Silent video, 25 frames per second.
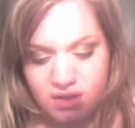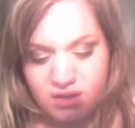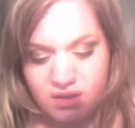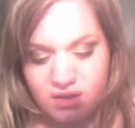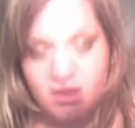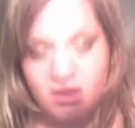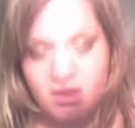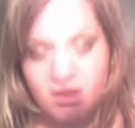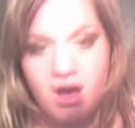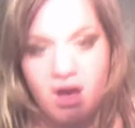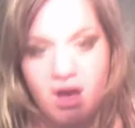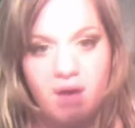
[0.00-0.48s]

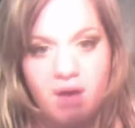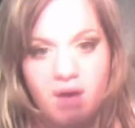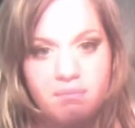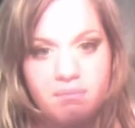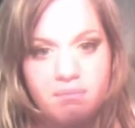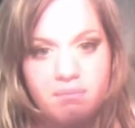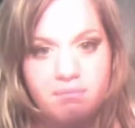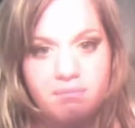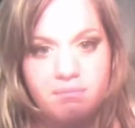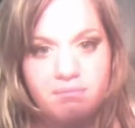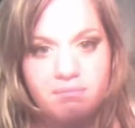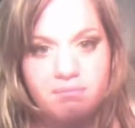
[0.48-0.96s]
um,
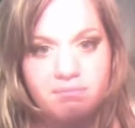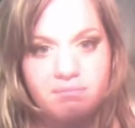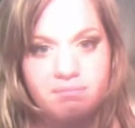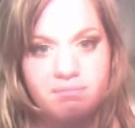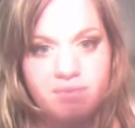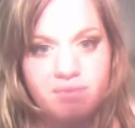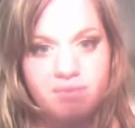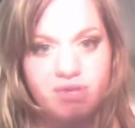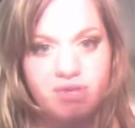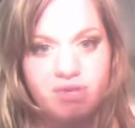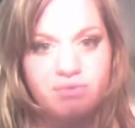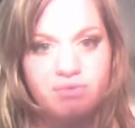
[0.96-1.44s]
but
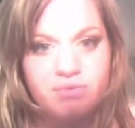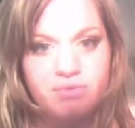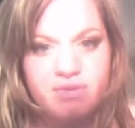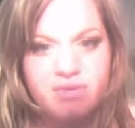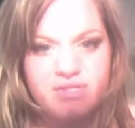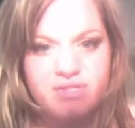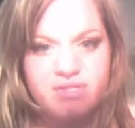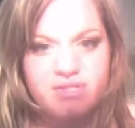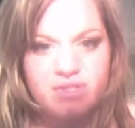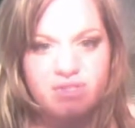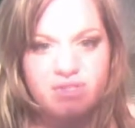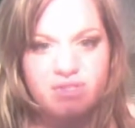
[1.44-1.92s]
you really
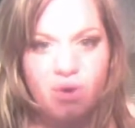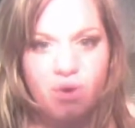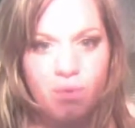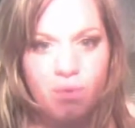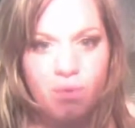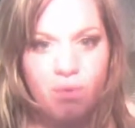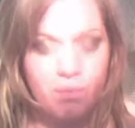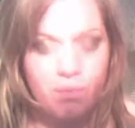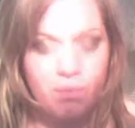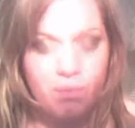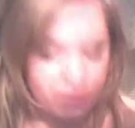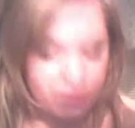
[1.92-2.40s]
don't
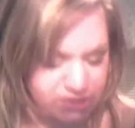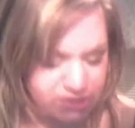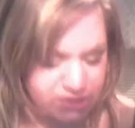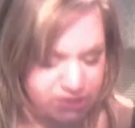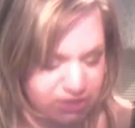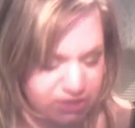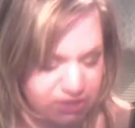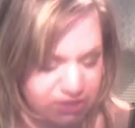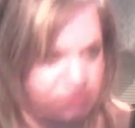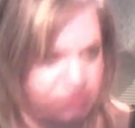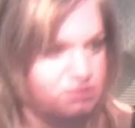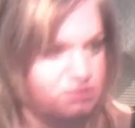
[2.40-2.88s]
want
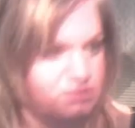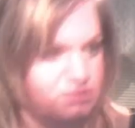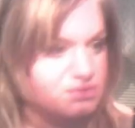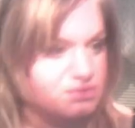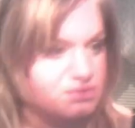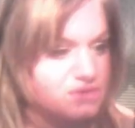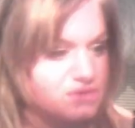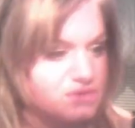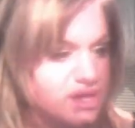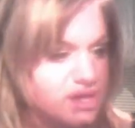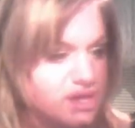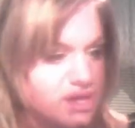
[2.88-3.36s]
to,
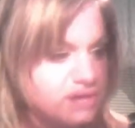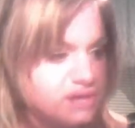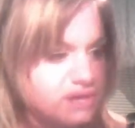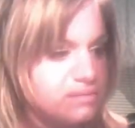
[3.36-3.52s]
like